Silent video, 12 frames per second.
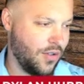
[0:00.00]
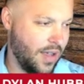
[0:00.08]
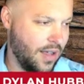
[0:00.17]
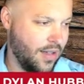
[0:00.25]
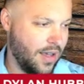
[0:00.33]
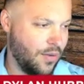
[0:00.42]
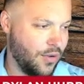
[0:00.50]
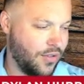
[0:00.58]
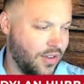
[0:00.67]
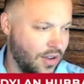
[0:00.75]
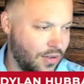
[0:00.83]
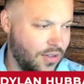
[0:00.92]
We're still
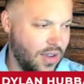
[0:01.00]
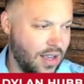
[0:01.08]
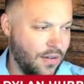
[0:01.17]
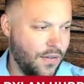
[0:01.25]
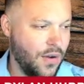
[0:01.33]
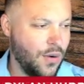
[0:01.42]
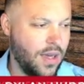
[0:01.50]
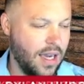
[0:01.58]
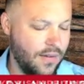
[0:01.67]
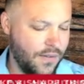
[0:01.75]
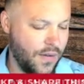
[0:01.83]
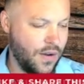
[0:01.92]
seeing a few kingfish,
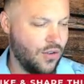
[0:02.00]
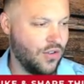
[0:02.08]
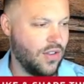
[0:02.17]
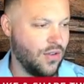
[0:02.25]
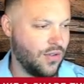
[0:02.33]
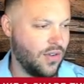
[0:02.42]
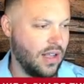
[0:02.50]
still seeing a few